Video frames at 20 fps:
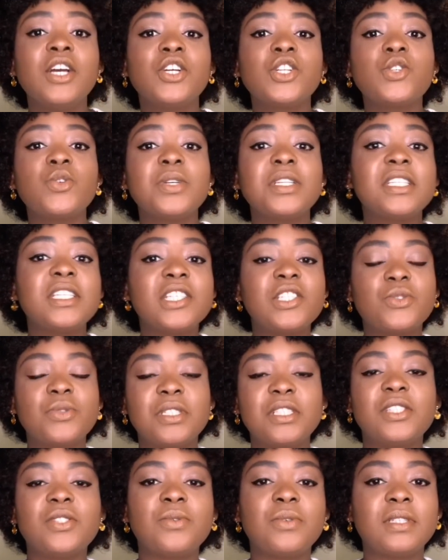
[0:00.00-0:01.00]

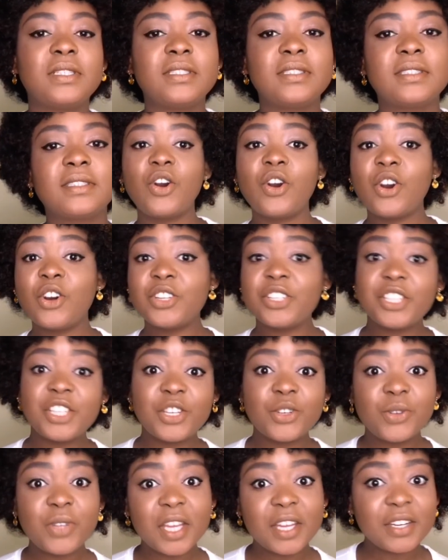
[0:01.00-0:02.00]
2021 on
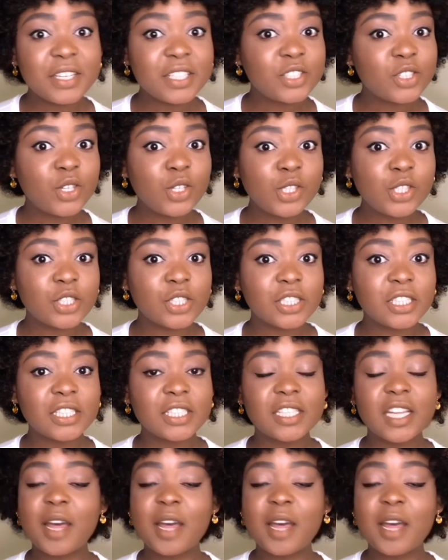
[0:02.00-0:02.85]
new year resolutions